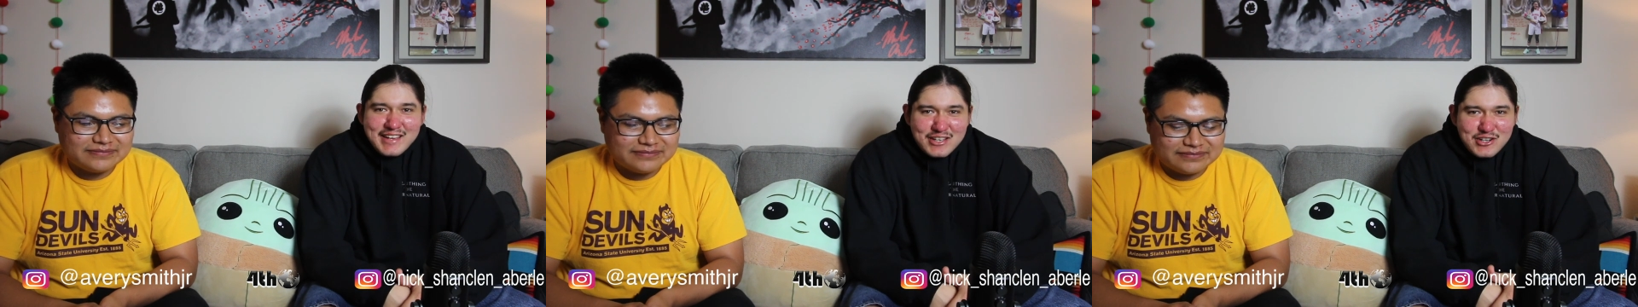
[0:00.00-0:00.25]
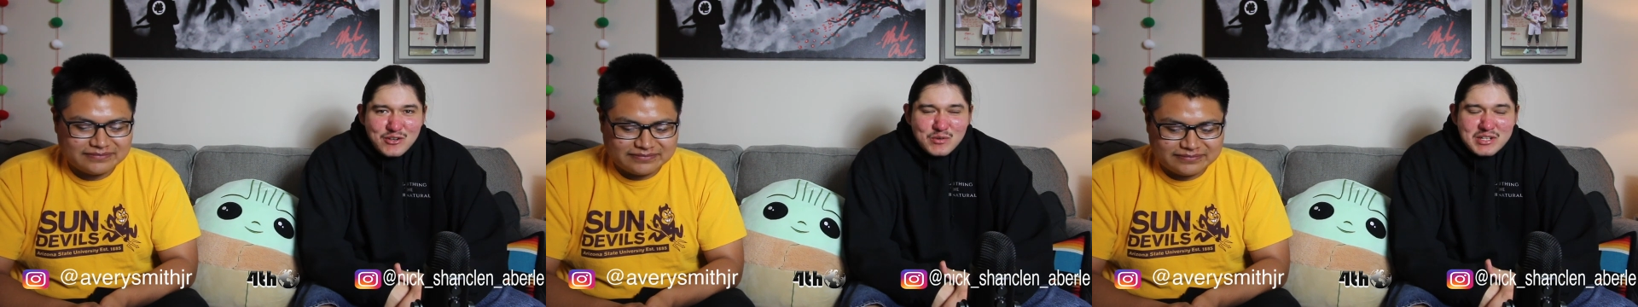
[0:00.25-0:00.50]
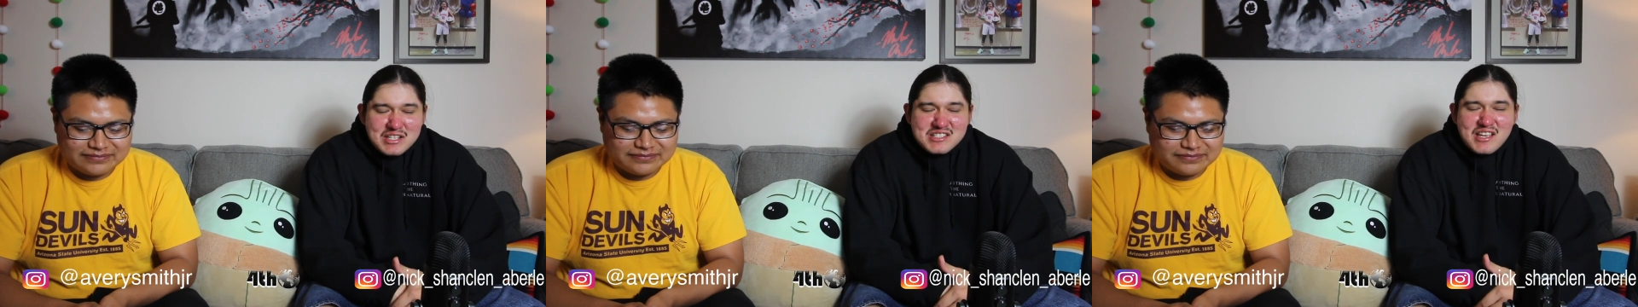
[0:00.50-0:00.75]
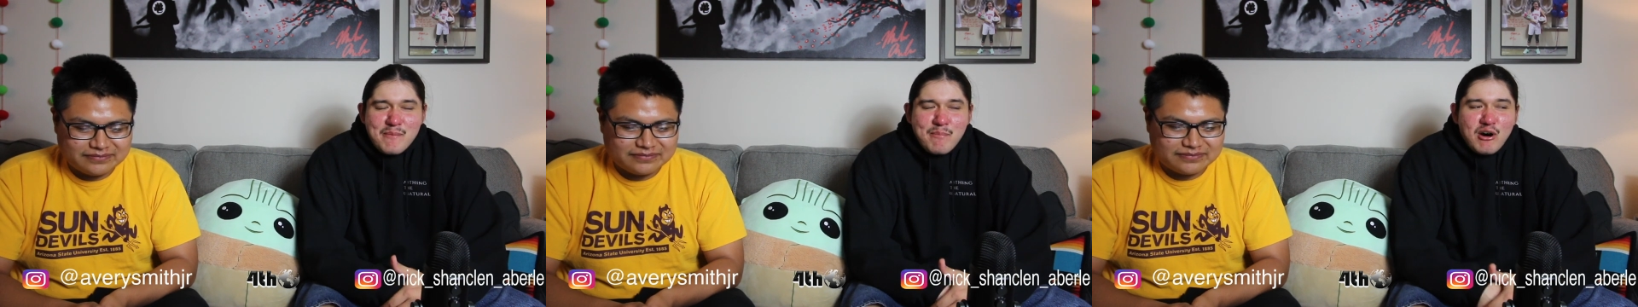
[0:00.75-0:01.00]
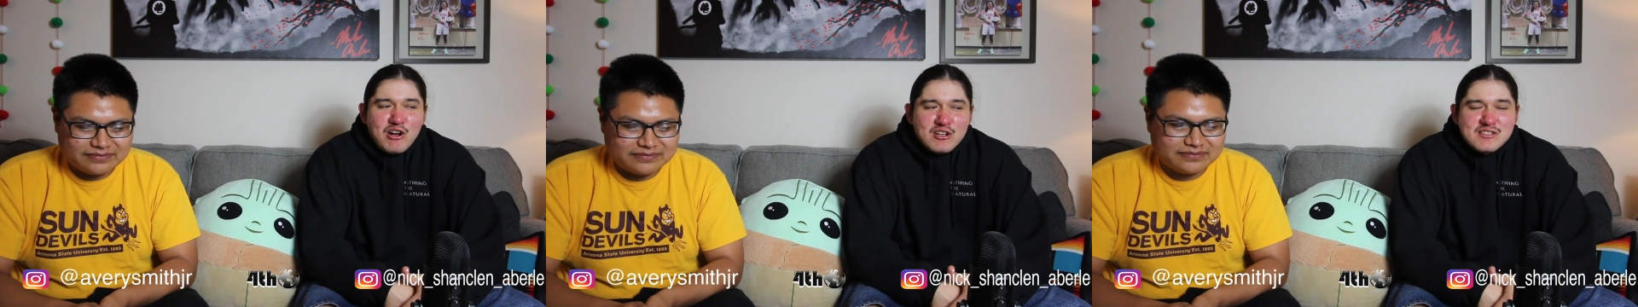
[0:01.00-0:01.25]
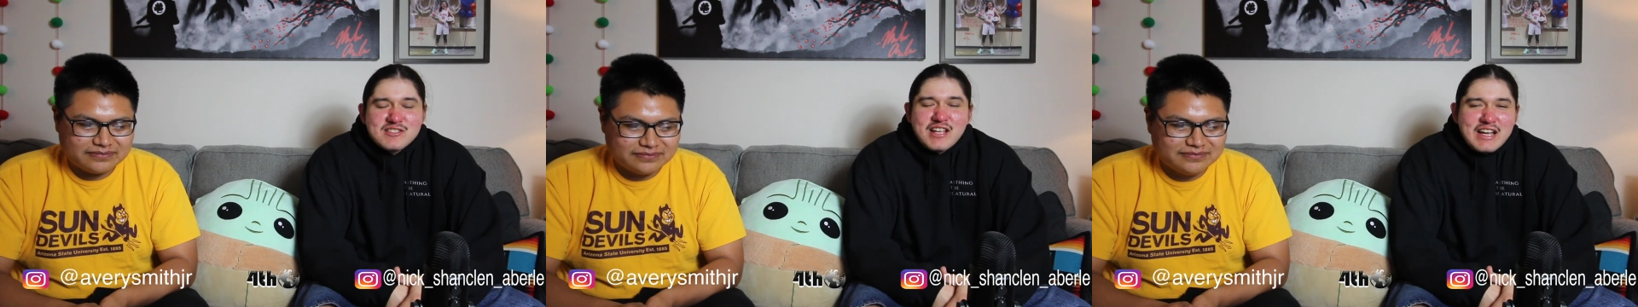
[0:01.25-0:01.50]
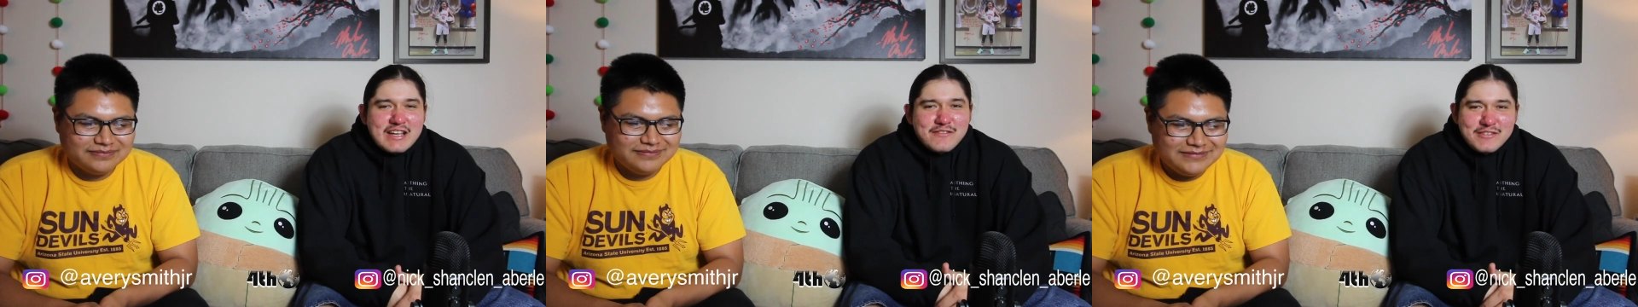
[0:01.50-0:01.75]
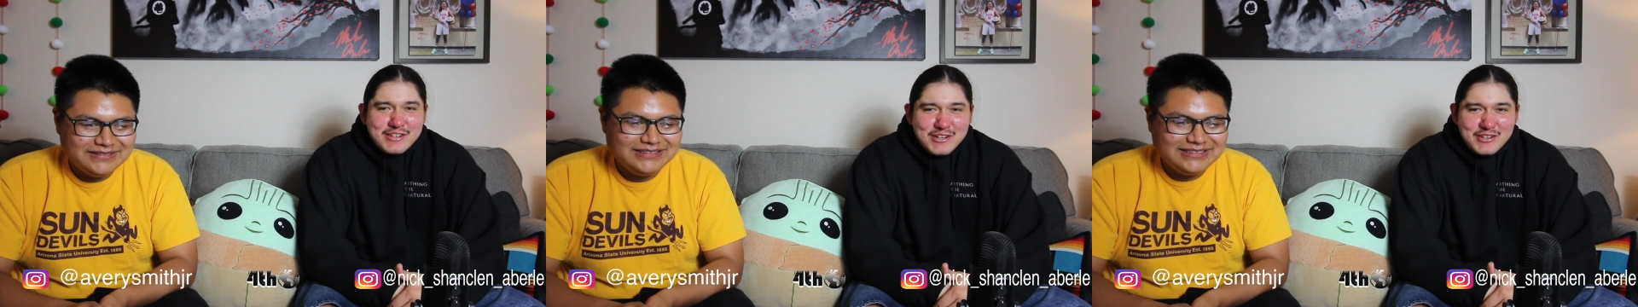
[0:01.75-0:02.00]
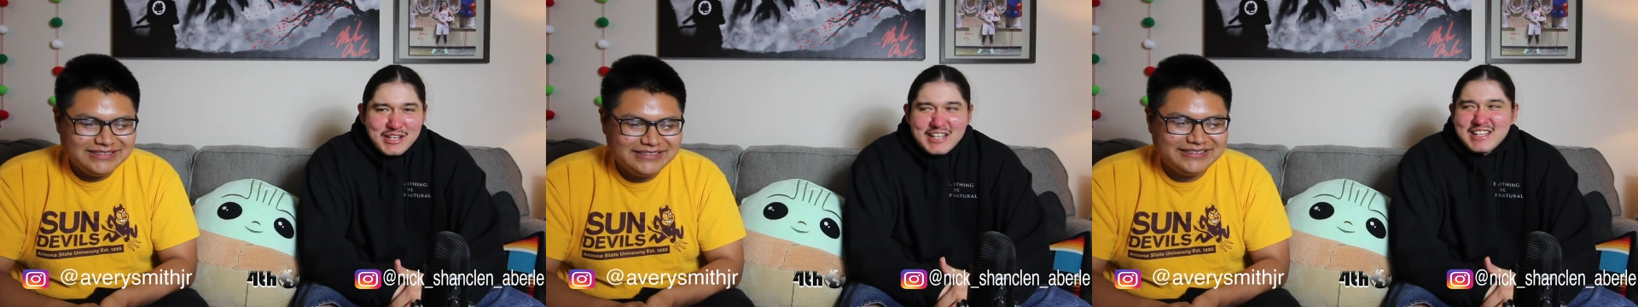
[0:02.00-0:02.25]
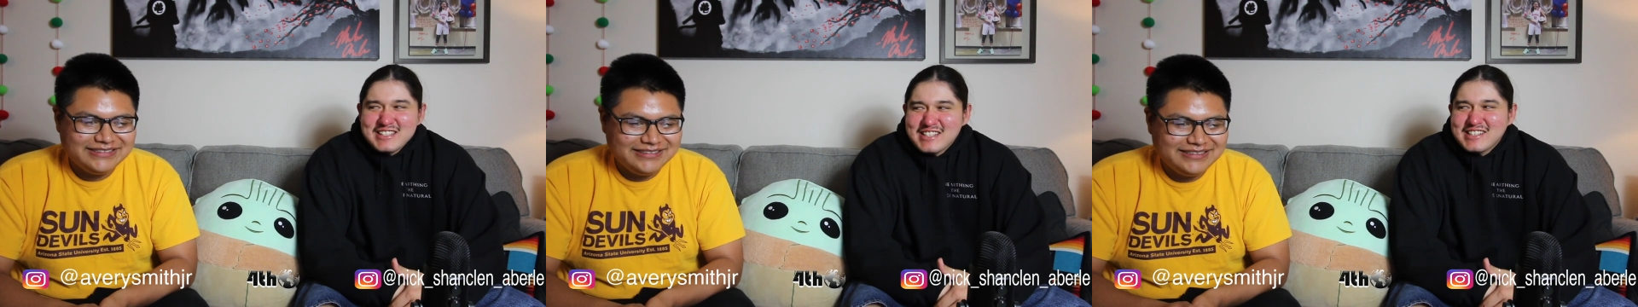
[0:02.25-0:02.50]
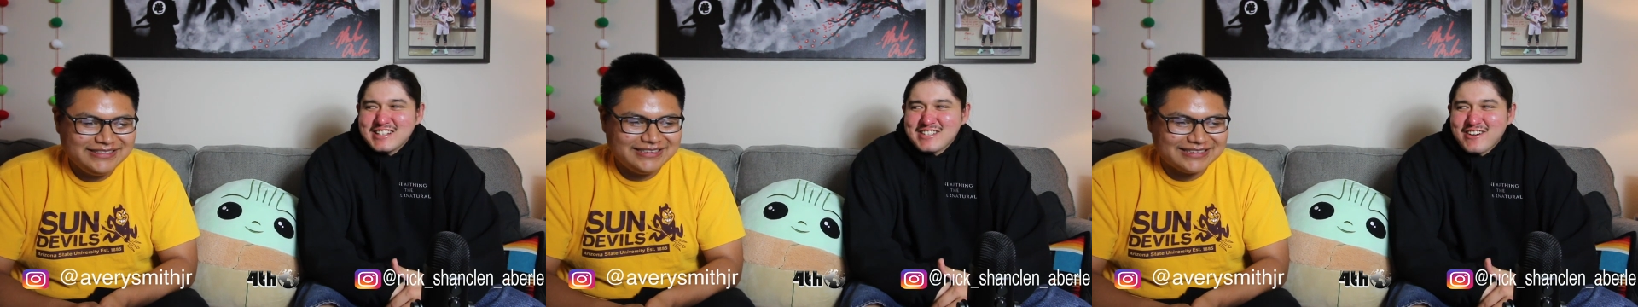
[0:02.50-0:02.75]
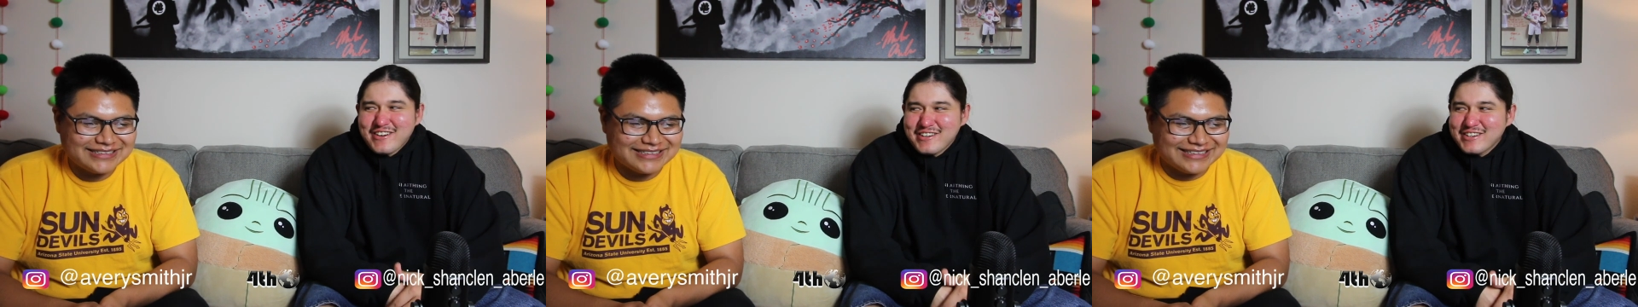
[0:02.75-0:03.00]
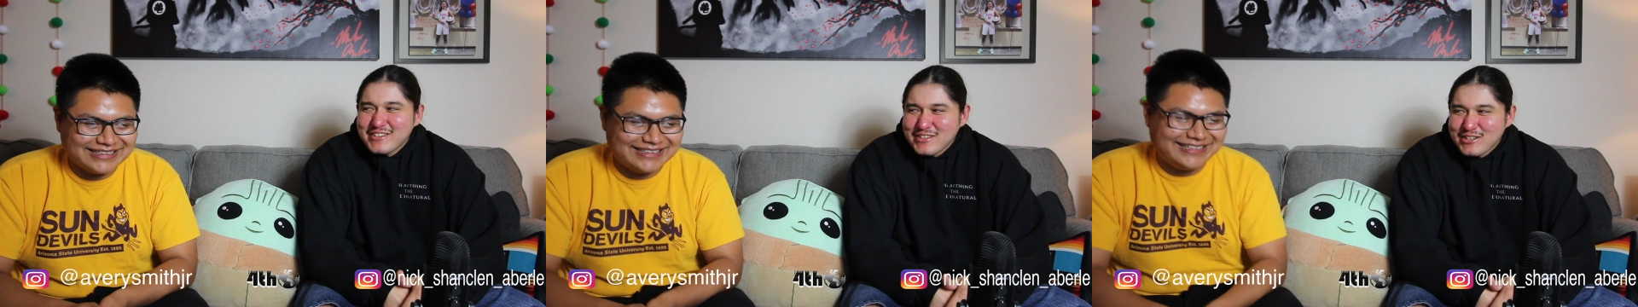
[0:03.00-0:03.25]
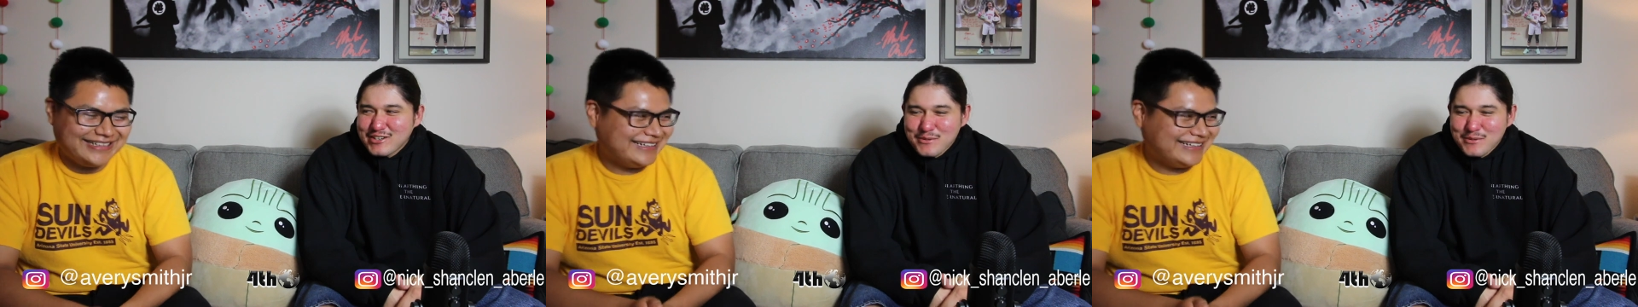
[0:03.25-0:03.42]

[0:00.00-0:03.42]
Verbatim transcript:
Speaker 1: you know when they say ball is life you know like they take that to heart you know